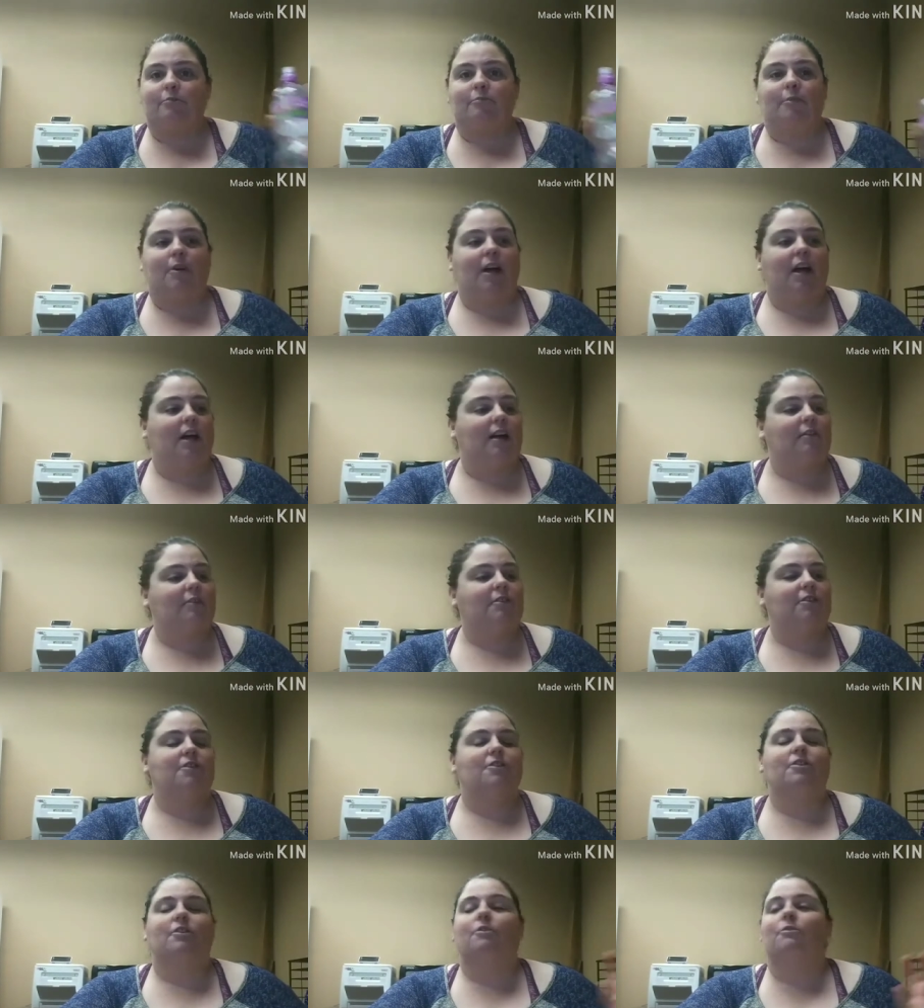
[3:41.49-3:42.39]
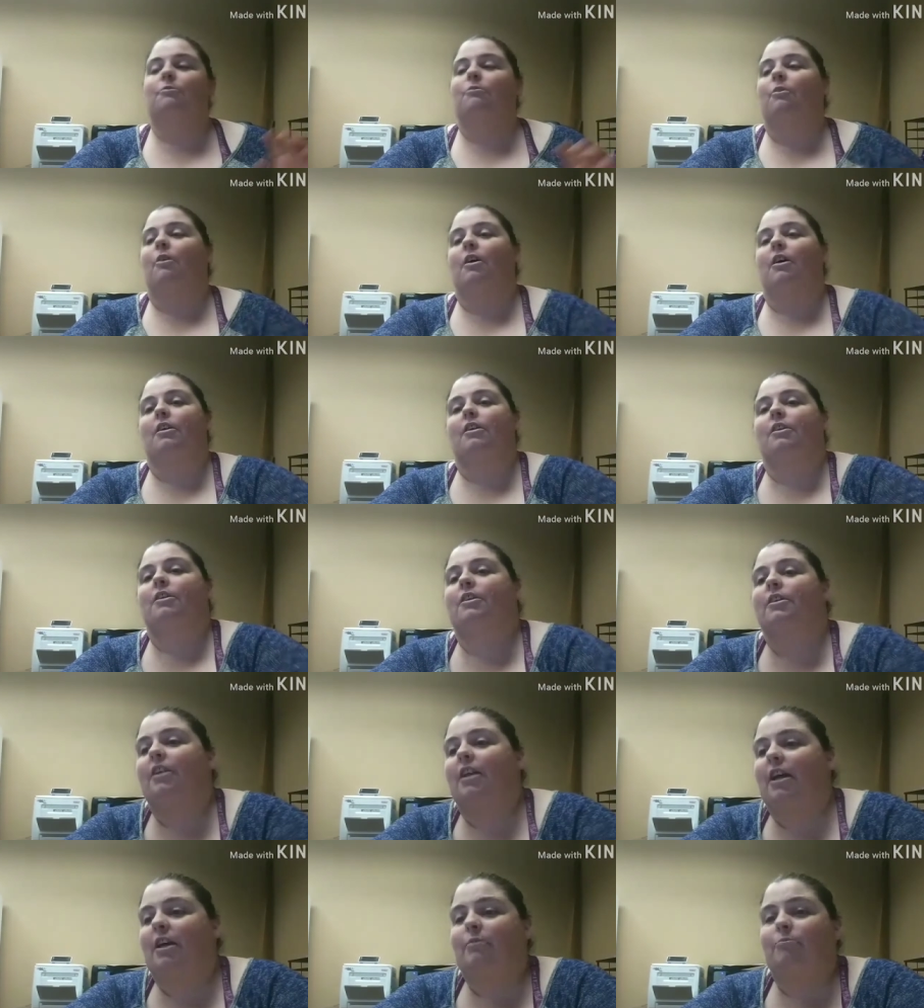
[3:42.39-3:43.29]
but I was so
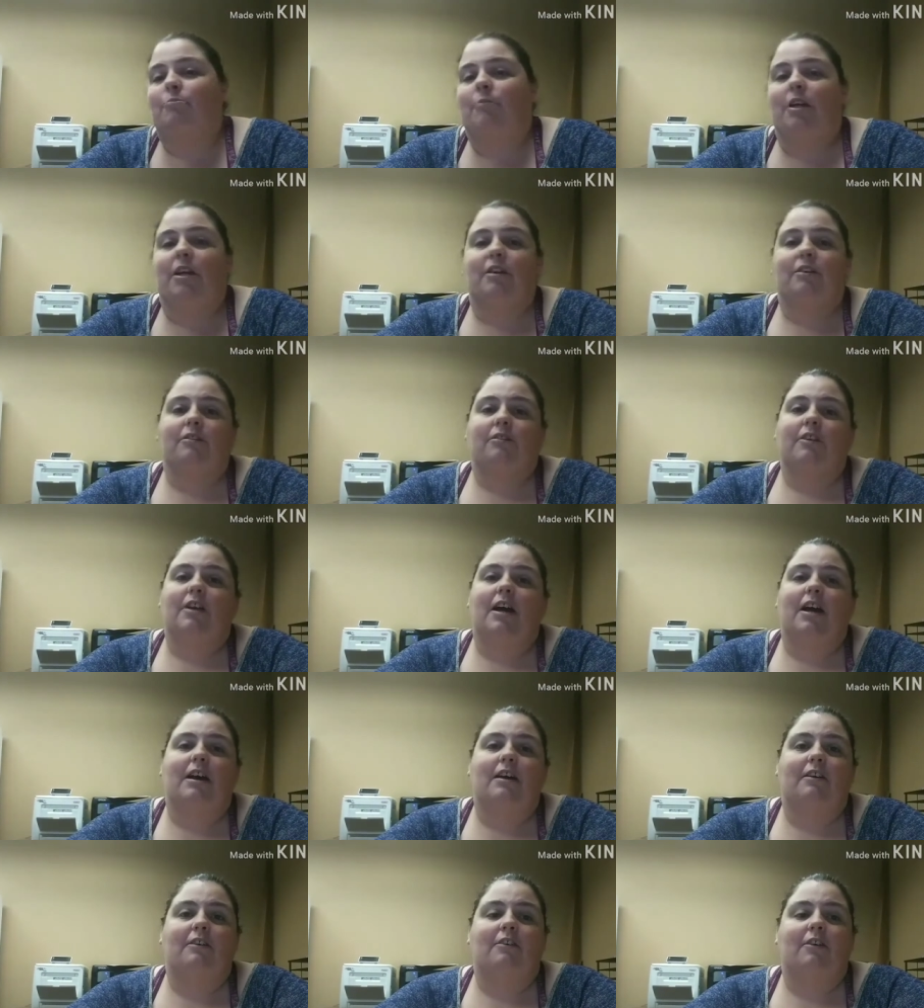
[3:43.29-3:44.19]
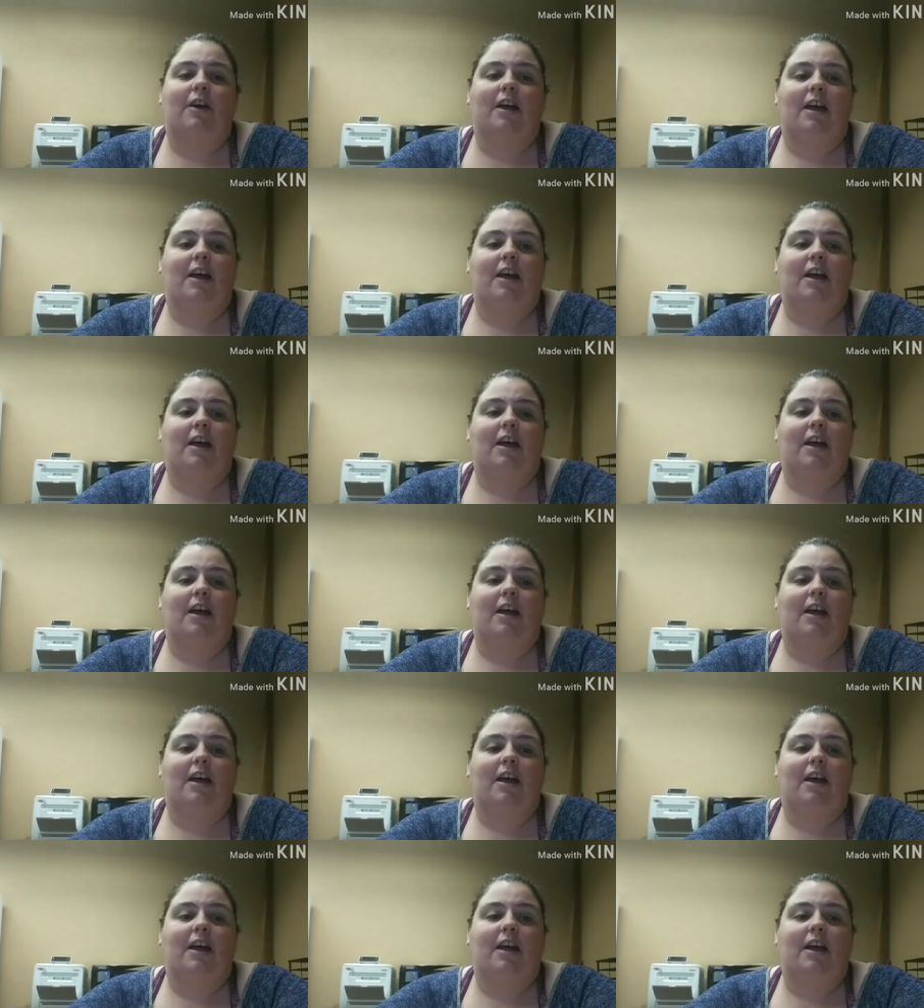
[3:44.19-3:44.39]
watered and meowed out,